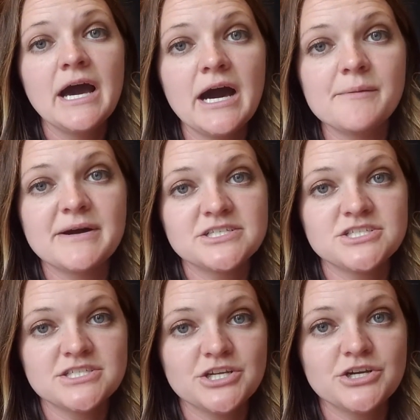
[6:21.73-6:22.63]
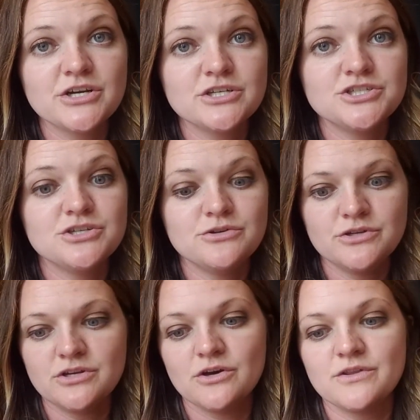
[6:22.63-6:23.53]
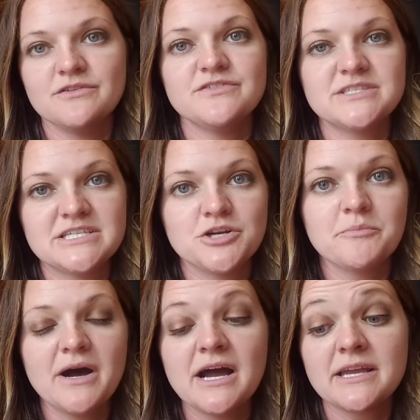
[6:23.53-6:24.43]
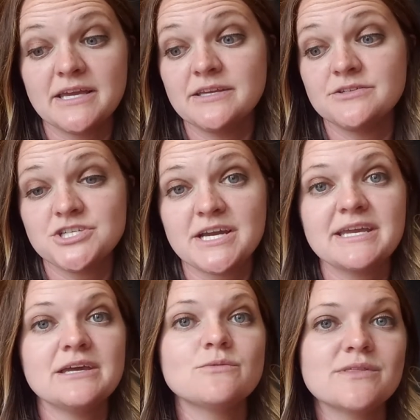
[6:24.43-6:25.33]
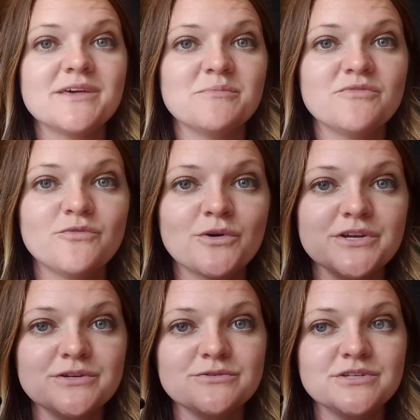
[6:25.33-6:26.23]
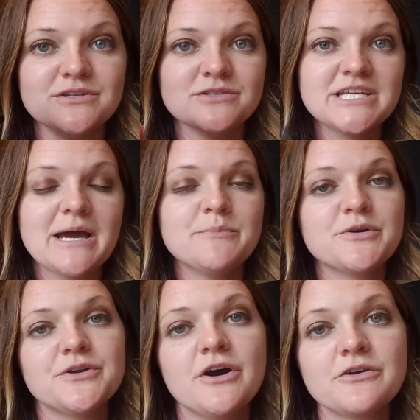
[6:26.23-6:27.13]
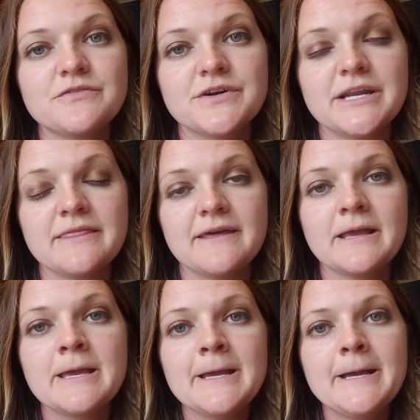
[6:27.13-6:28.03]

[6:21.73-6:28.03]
I just encourage you, that if it's in your pocket, you check in with it before you, tap your dog for anything.